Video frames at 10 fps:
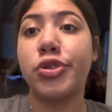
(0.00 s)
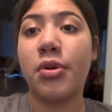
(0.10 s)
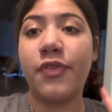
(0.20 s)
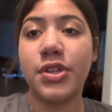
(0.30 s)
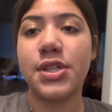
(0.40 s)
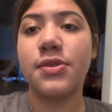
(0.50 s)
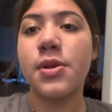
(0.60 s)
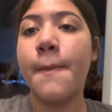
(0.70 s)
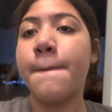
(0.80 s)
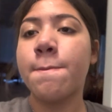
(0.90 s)
to my friend's
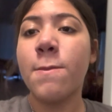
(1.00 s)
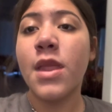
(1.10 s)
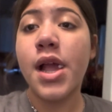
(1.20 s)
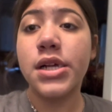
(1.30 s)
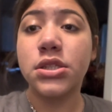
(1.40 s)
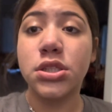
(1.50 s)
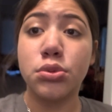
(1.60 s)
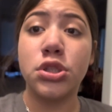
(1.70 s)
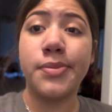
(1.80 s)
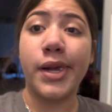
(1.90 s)
house
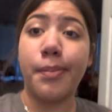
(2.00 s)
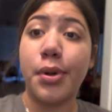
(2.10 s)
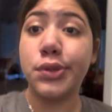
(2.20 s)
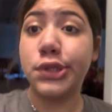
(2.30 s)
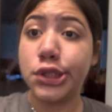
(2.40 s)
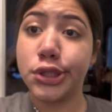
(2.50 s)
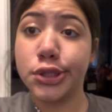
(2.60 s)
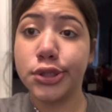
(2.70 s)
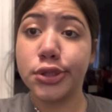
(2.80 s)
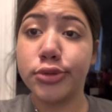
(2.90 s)
because we need to make a
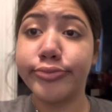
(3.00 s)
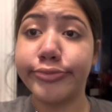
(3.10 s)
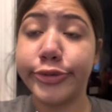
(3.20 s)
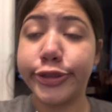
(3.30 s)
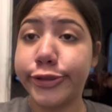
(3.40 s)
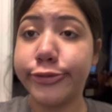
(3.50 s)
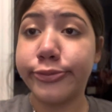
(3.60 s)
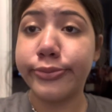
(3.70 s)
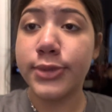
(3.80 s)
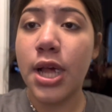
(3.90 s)
poster, you
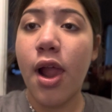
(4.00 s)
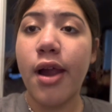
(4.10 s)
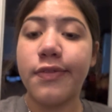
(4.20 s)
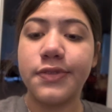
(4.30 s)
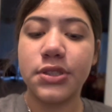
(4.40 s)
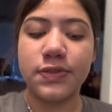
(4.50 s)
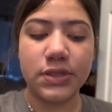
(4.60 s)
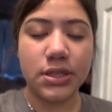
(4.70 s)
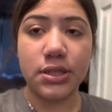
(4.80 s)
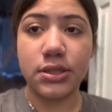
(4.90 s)
know,
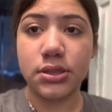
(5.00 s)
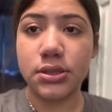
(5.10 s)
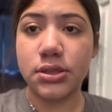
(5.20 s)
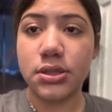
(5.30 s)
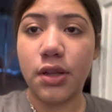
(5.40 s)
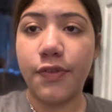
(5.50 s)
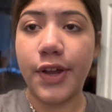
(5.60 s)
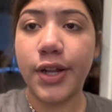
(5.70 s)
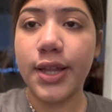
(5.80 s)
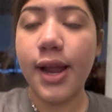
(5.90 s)
for the
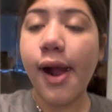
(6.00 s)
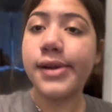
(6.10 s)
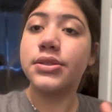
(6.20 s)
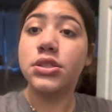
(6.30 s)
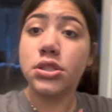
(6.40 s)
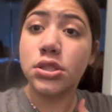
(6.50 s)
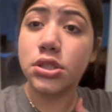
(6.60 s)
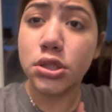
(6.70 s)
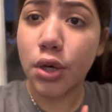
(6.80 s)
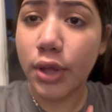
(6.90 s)
fair thing.
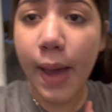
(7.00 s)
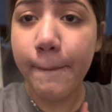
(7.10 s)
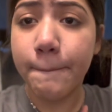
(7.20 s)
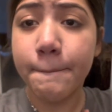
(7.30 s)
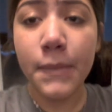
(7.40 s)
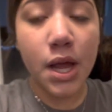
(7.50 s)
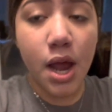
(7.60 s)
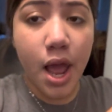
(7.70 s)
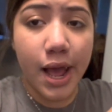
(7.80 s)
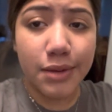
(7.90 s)
So yeah,
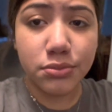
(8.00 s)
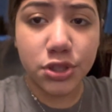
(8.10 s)
I'm